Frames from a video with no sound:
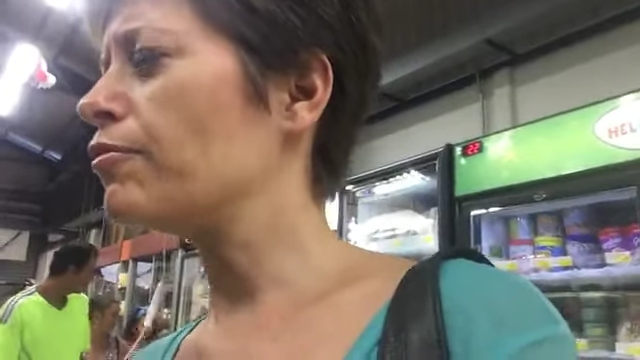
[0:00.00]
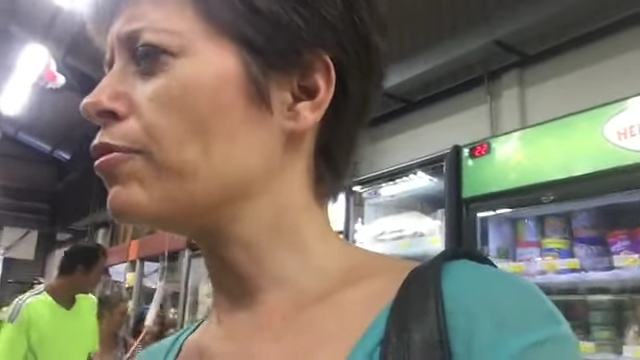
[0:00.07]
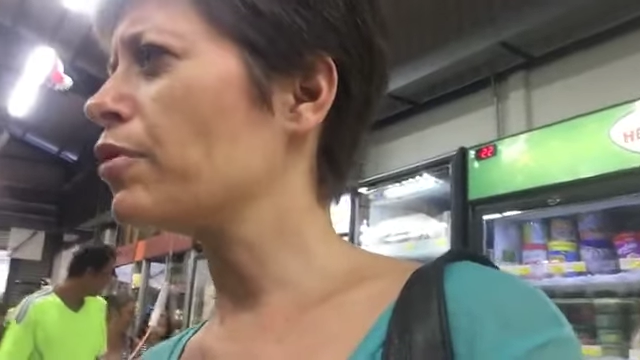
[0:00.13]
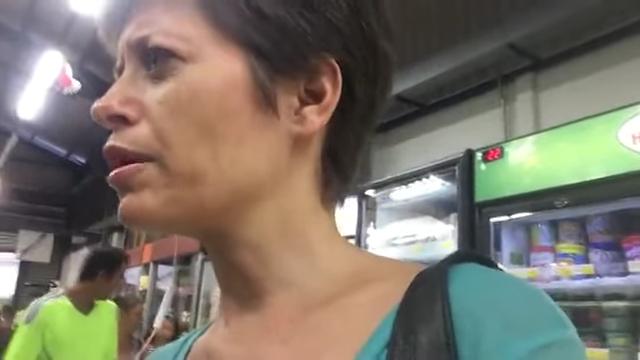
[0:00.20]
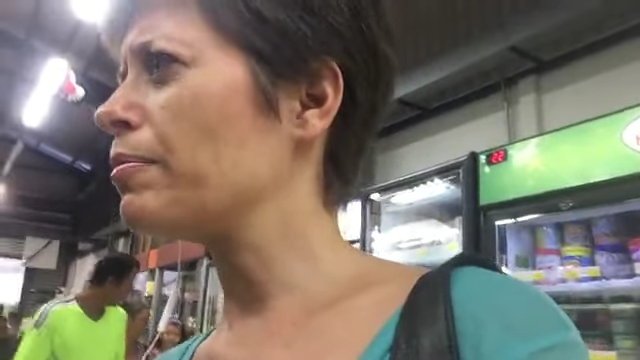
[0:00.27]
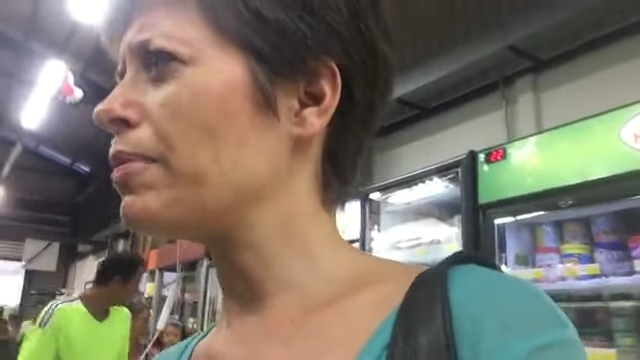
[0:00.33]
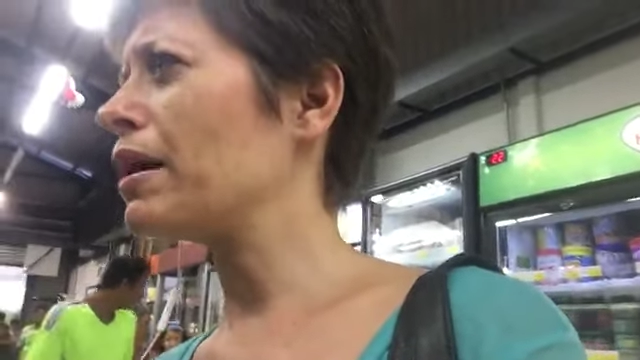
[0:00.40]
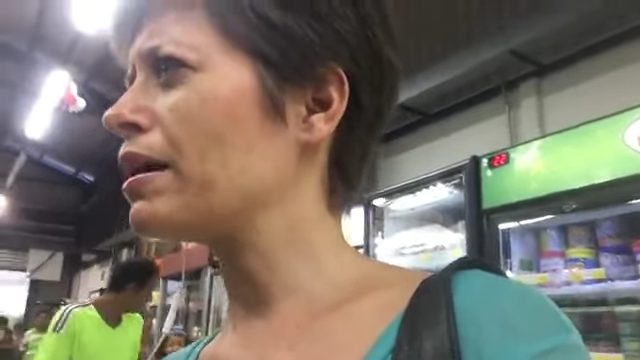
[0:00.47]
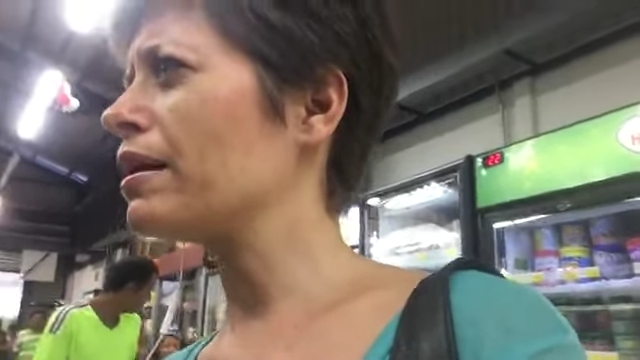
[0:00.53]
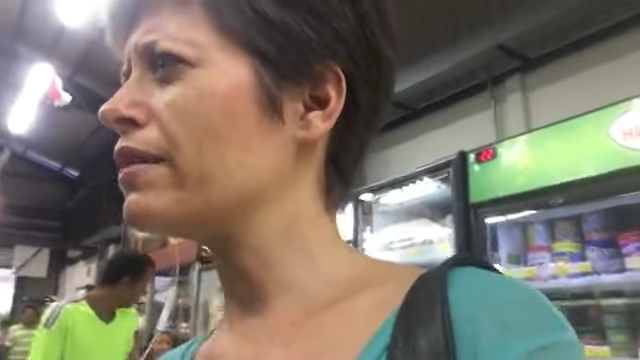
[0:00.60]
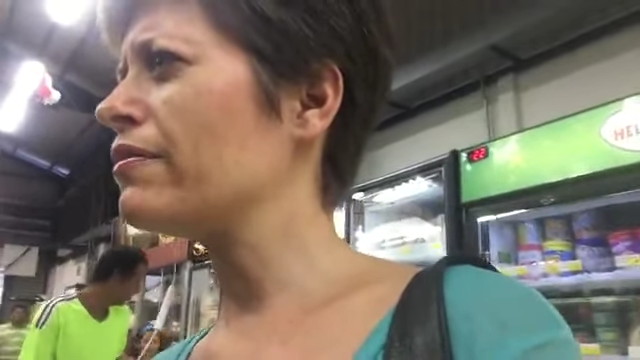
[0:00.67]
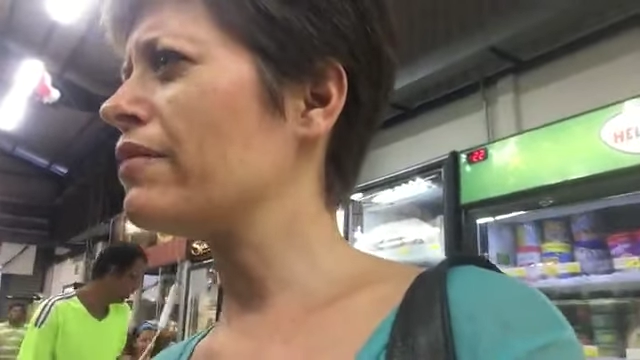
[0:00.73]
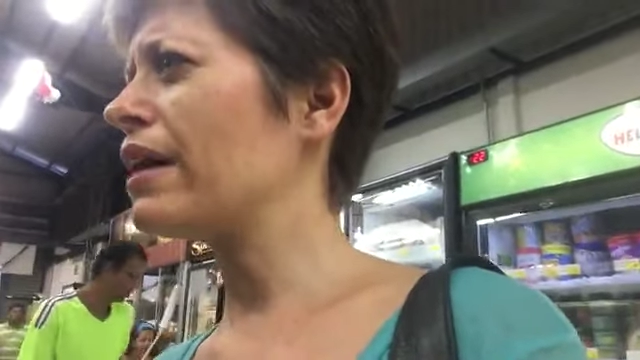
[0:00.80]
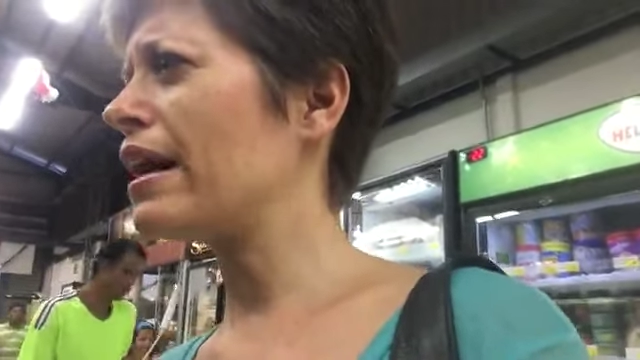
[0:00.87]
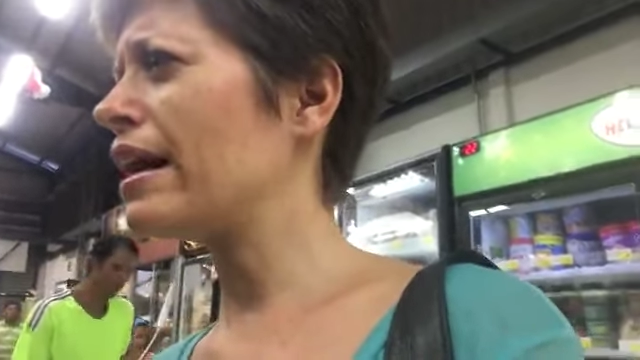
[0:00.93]
For a bottle
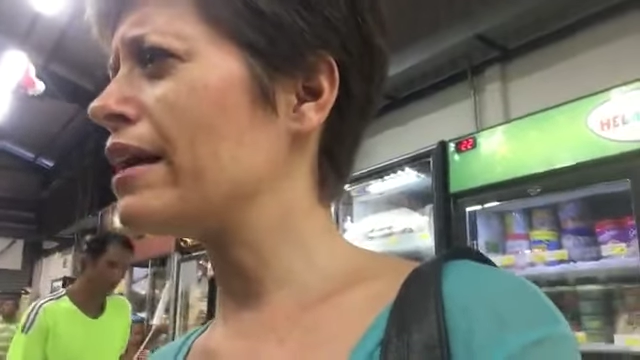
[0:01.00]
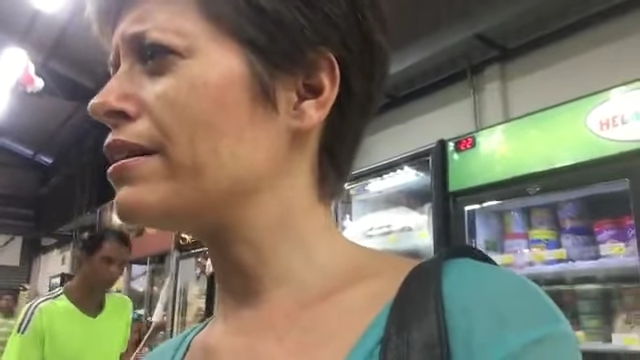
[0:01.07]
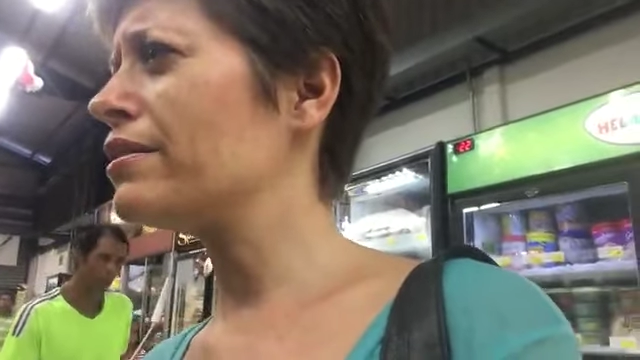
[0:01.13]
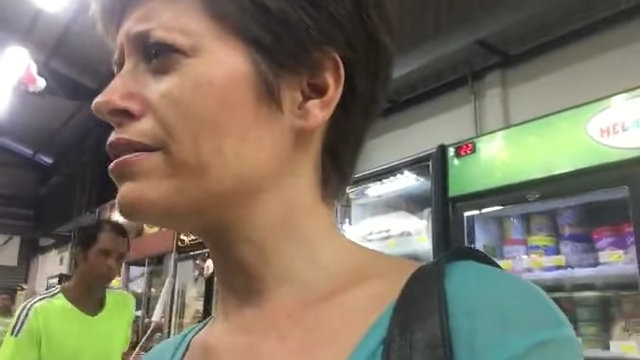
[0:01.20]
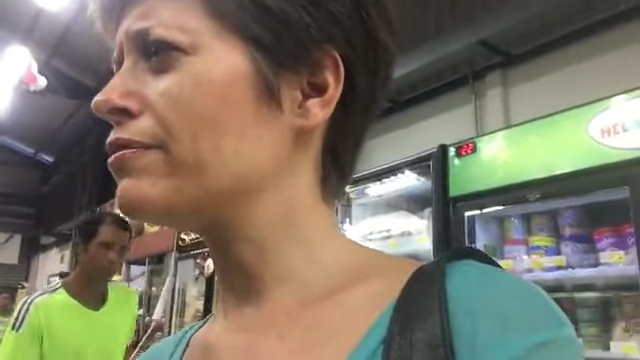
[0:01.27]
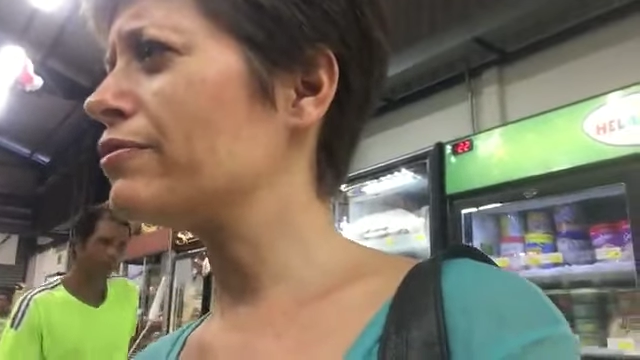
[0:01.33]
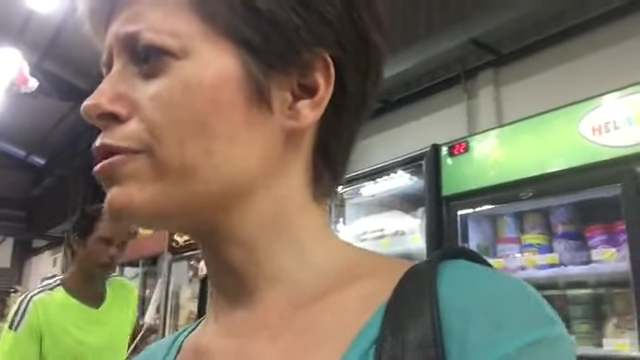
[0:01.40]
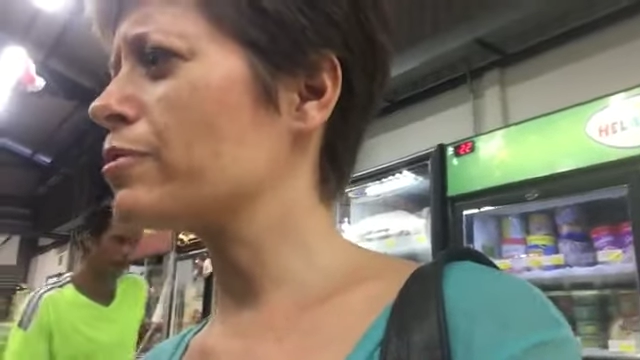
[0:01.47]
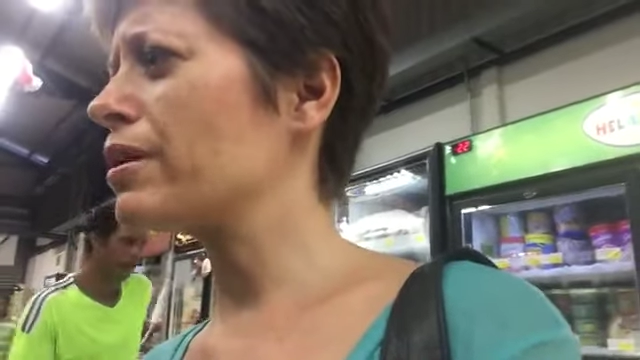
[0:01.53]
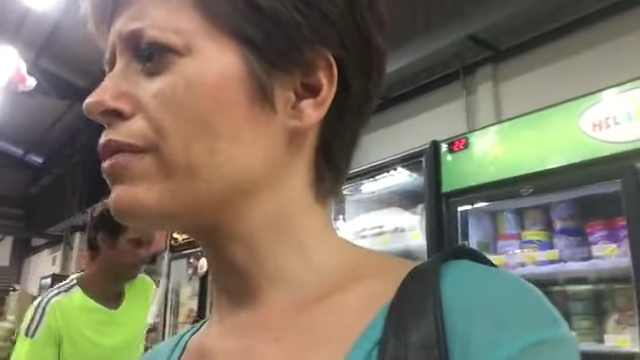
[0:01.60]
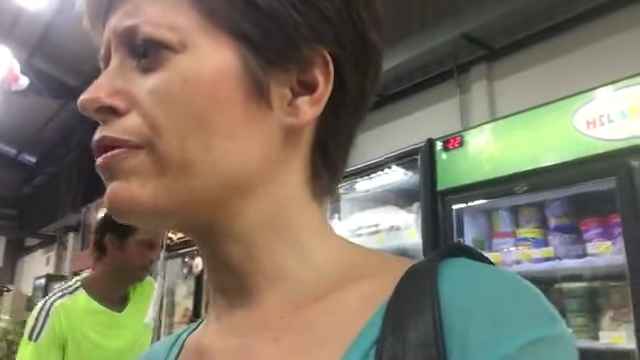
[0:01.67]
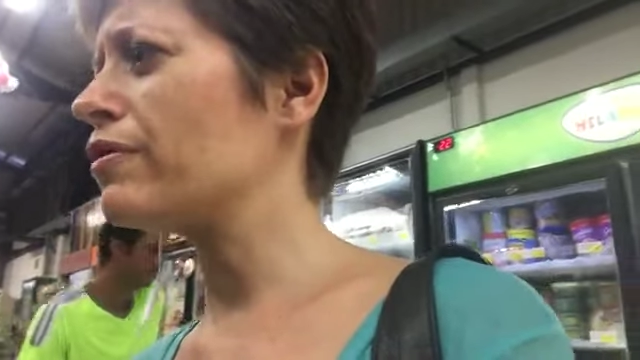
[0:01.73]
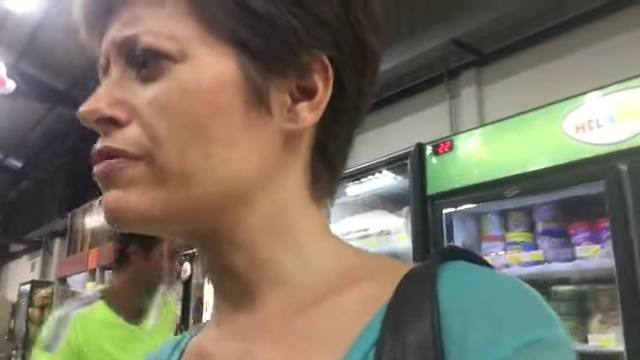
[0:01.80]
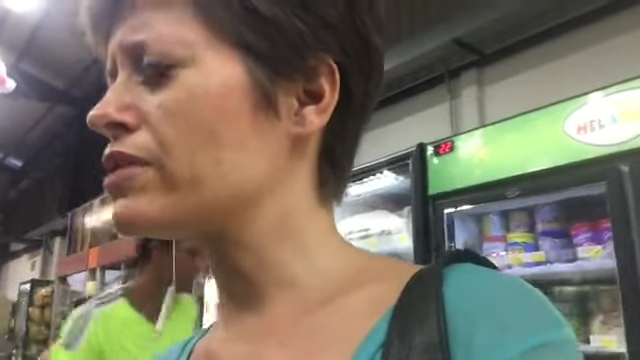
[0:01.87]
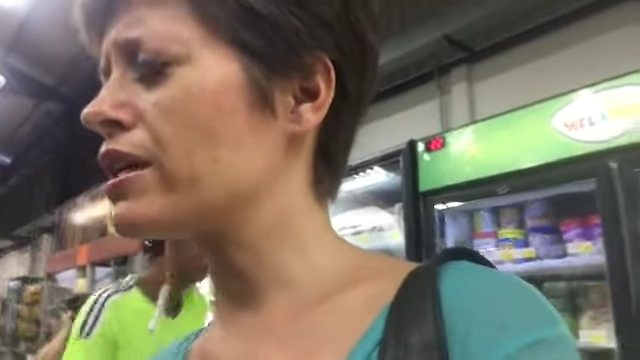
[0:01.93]
of that,
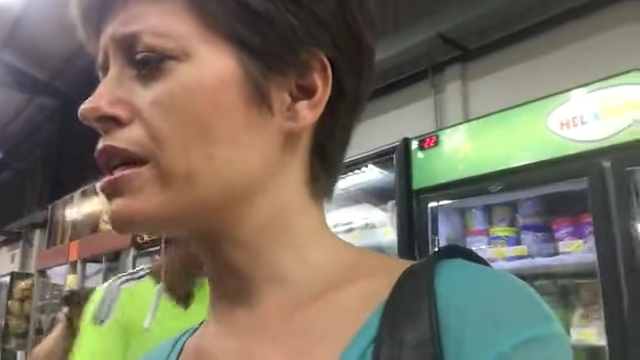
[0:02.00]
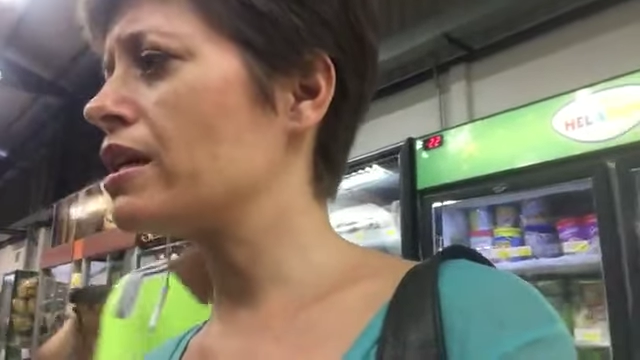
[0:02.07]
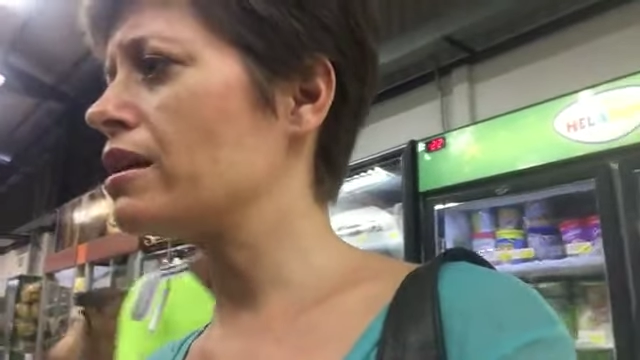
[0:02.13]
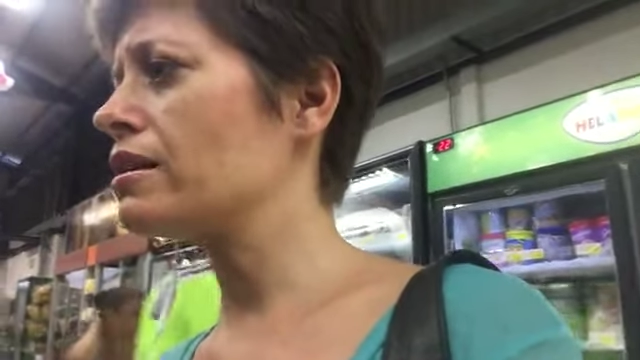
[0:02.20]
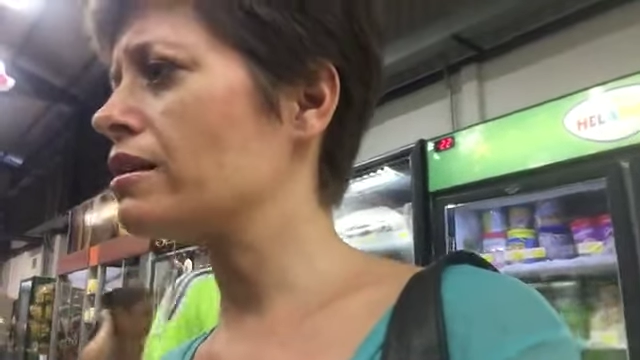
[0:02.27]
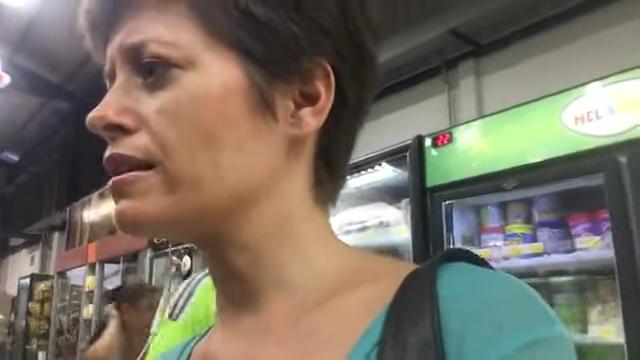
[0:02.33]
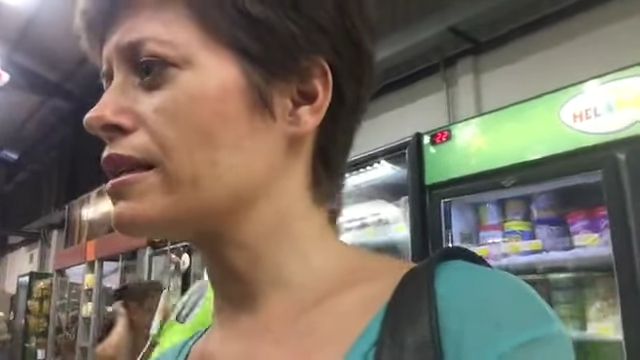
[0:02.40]
2015,